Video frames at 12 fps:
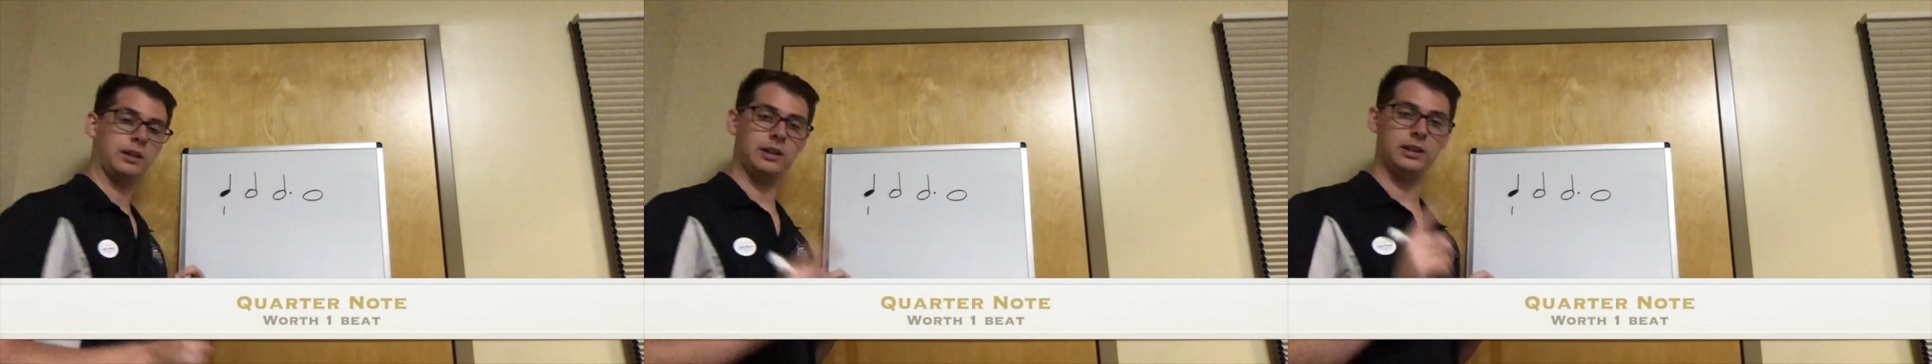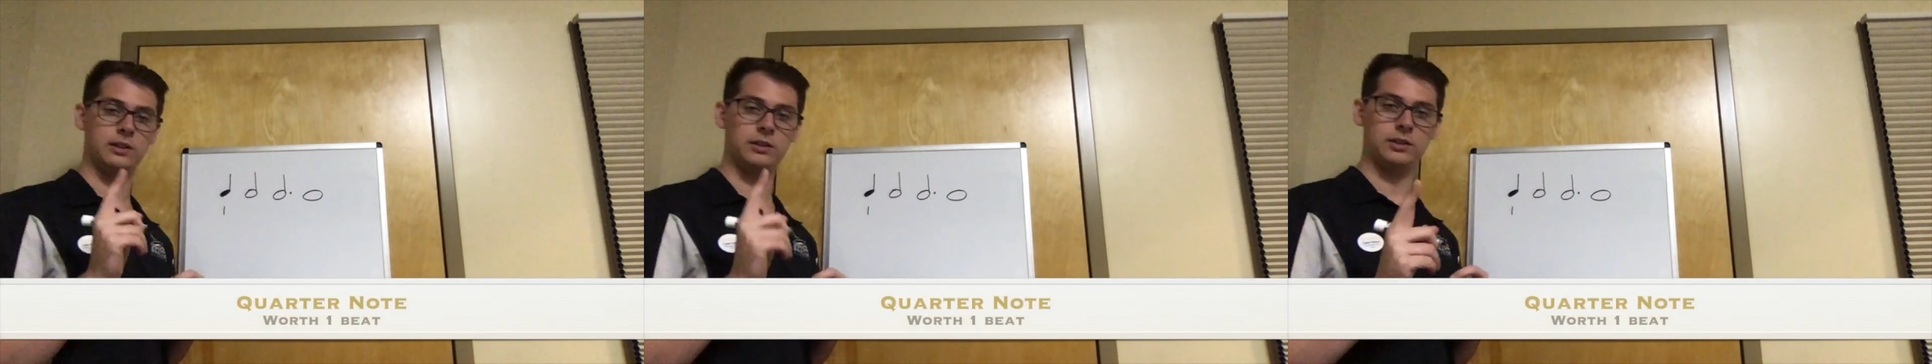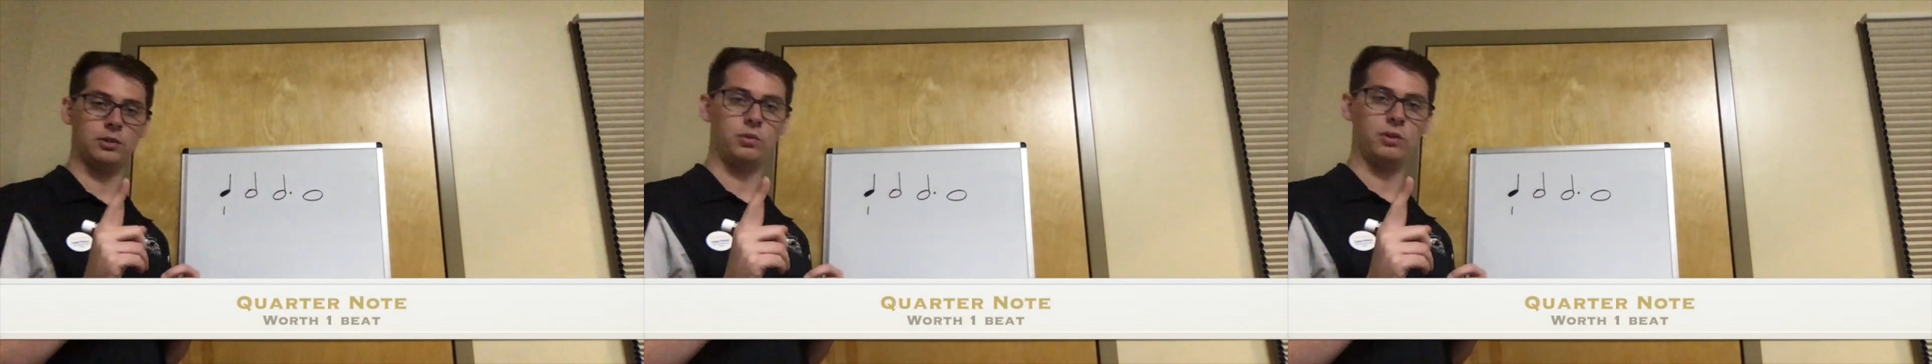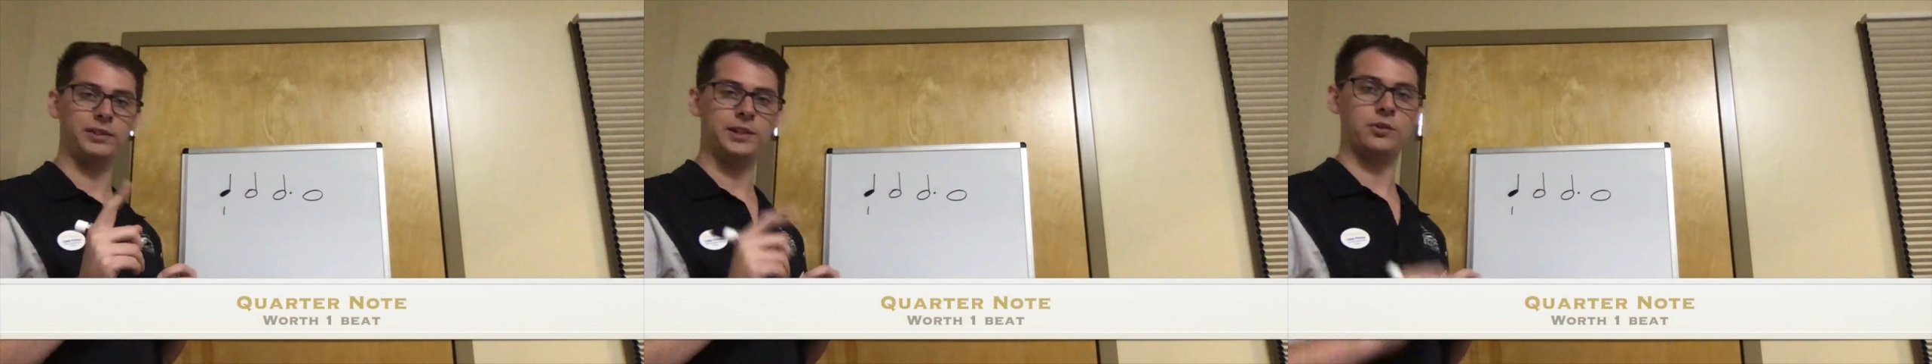it's
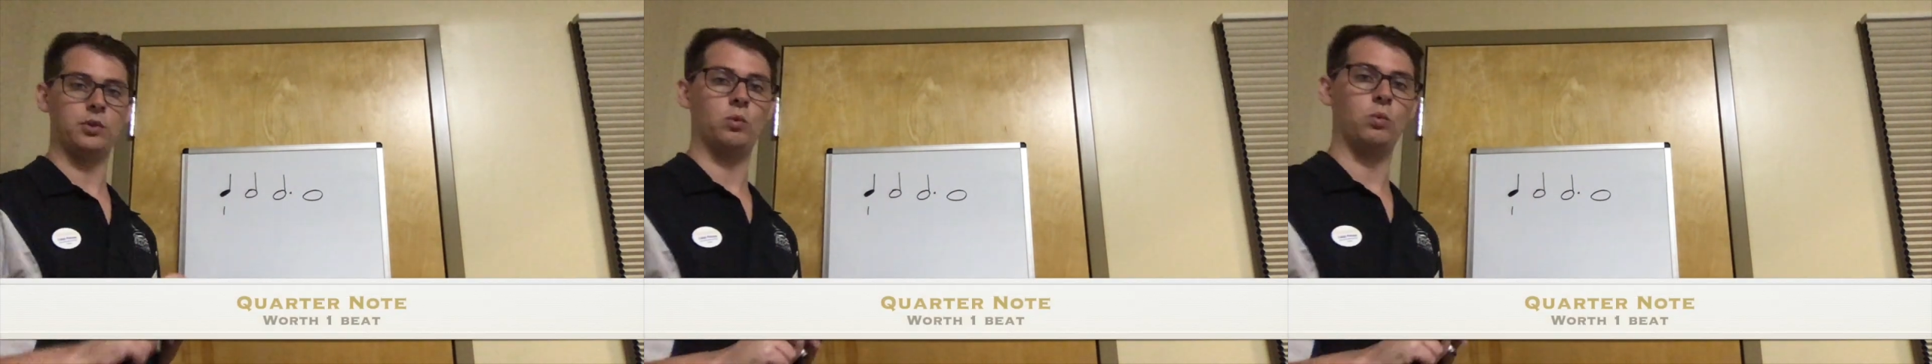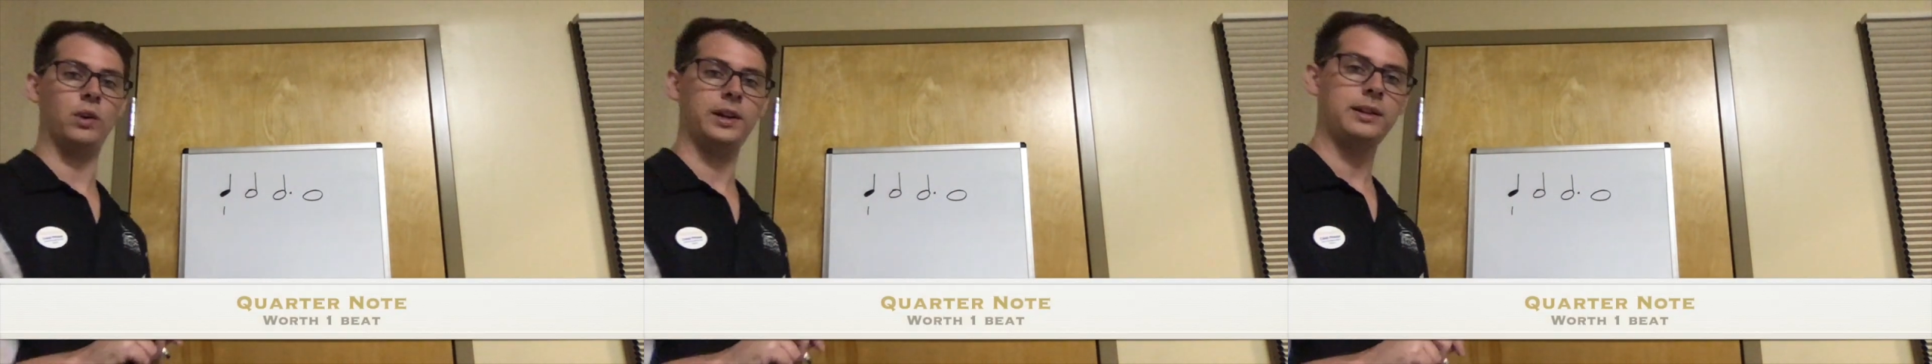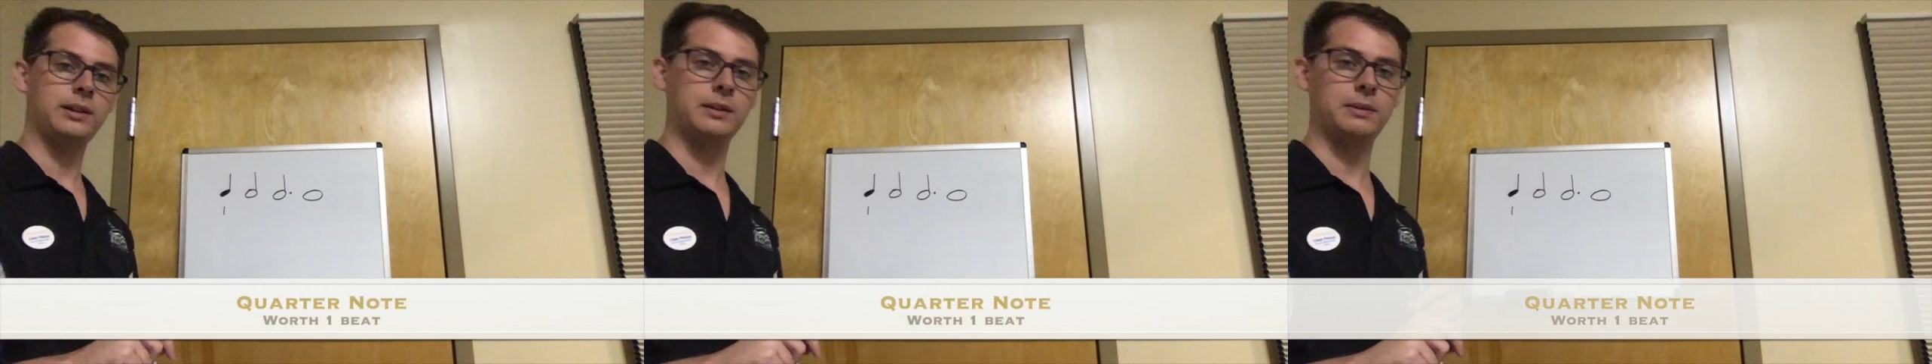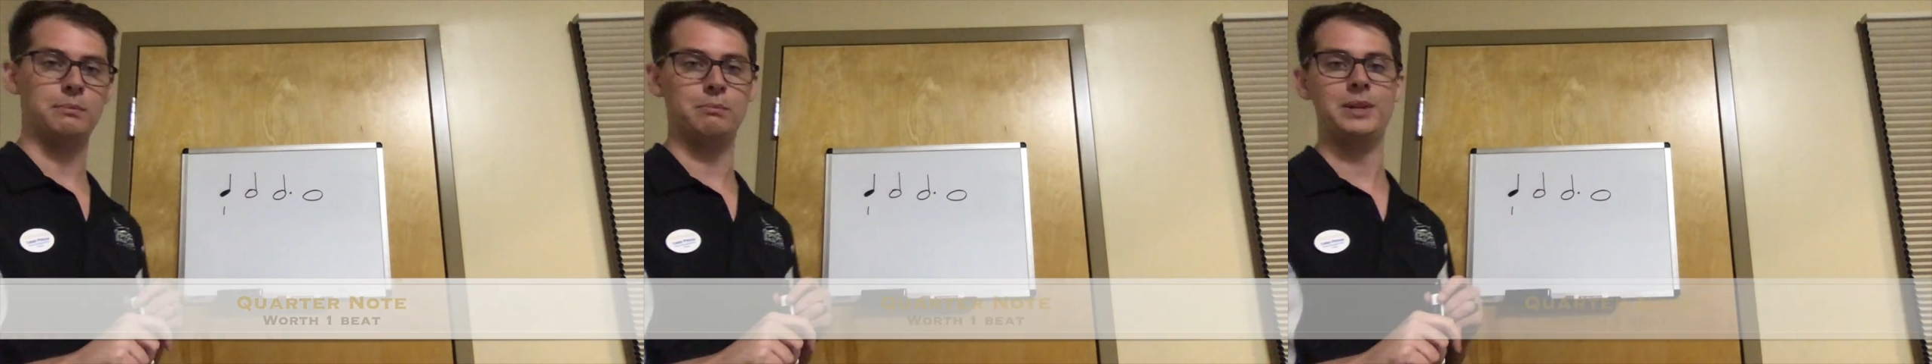equivalent to one
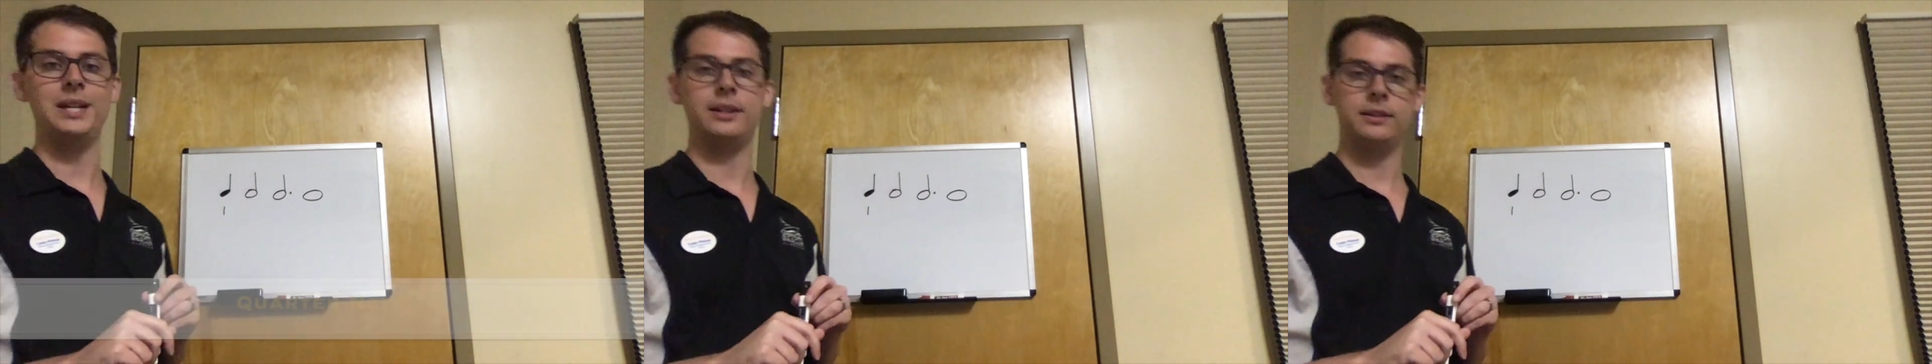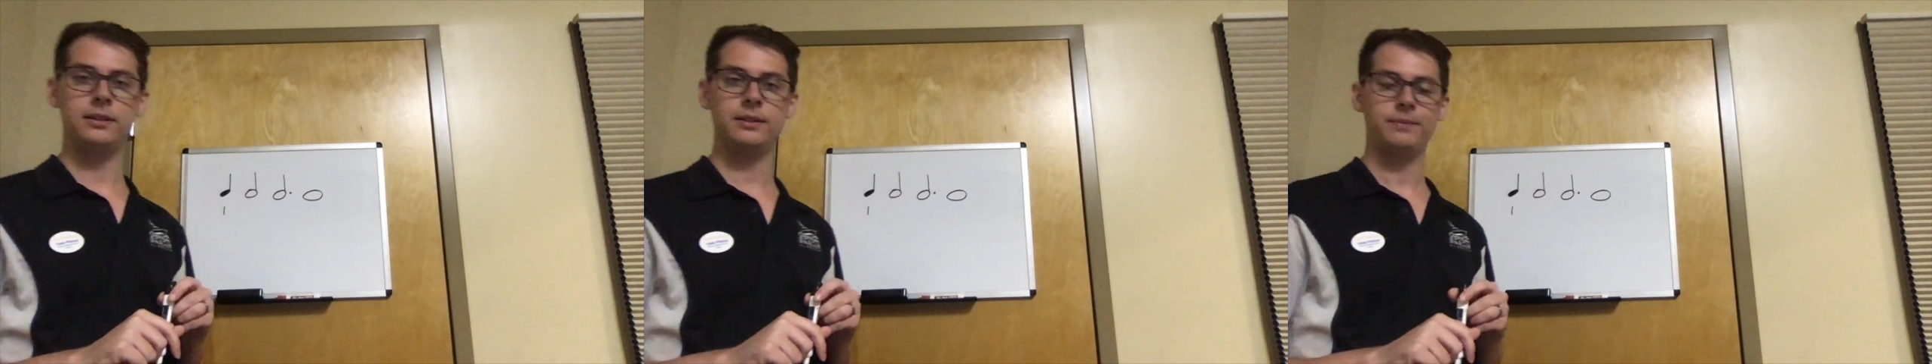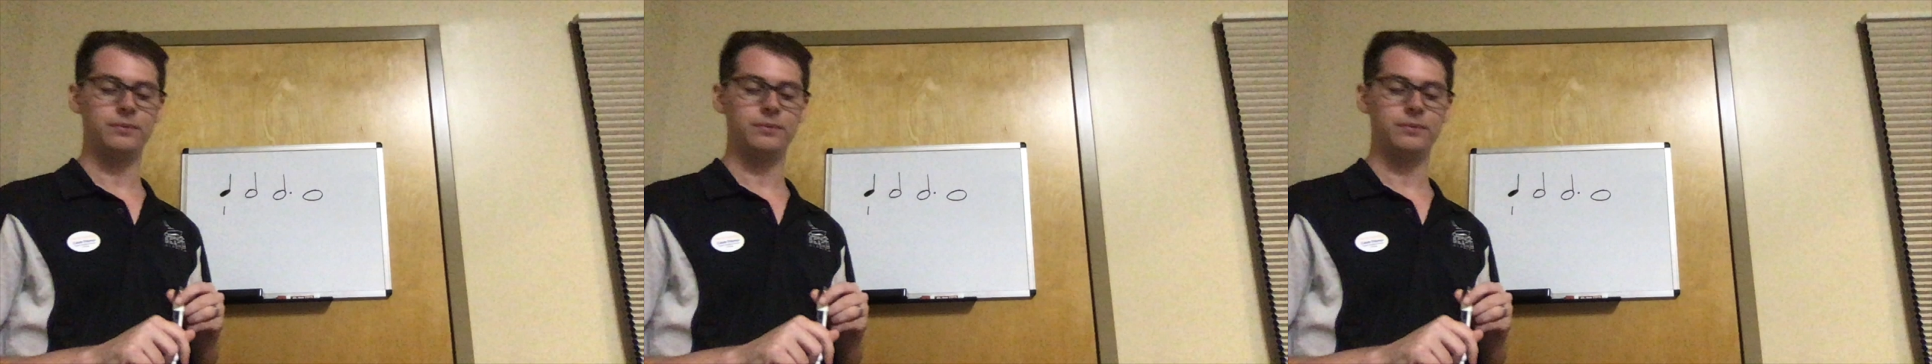beat.